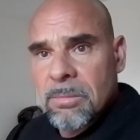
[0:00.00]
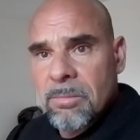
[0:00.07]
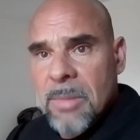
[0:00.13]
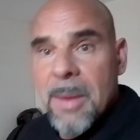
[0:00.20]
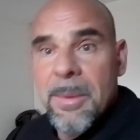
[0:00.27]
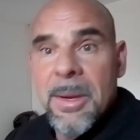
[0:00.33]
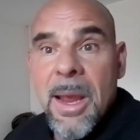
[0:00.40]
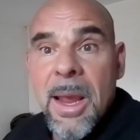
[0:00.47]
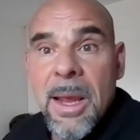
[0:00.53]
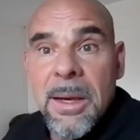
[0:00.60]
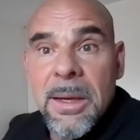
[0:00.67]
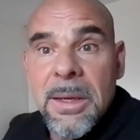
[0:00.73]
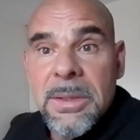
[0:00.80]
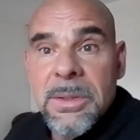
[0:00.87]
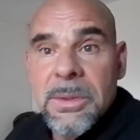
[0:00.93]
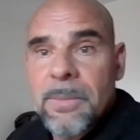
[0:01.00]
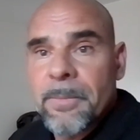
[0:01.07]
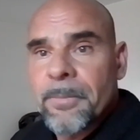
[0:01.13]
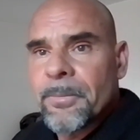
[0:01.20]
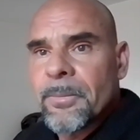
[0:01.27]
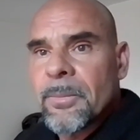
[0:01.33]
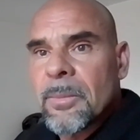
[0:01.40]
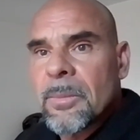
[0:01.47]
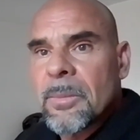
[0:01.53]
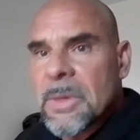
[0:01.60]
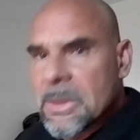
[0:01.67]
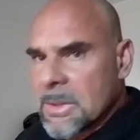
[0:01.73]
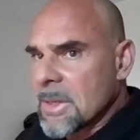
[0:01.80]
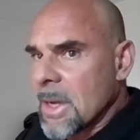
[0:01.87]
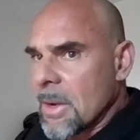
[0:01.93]
maybe 80s.
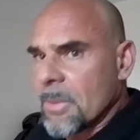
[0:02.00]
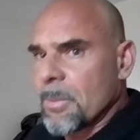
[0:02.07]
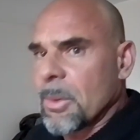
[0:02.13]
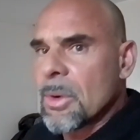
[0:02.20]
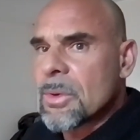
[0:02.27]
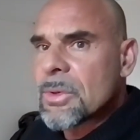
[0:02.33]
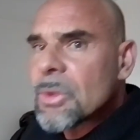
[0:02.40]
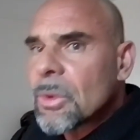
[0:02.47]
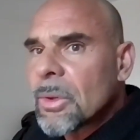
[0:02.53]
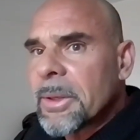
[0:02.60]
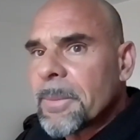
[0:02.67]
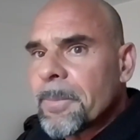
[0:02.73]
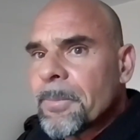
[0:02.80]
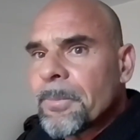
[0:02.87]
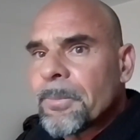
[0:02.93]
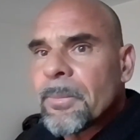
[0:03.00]
This is how the pros do it.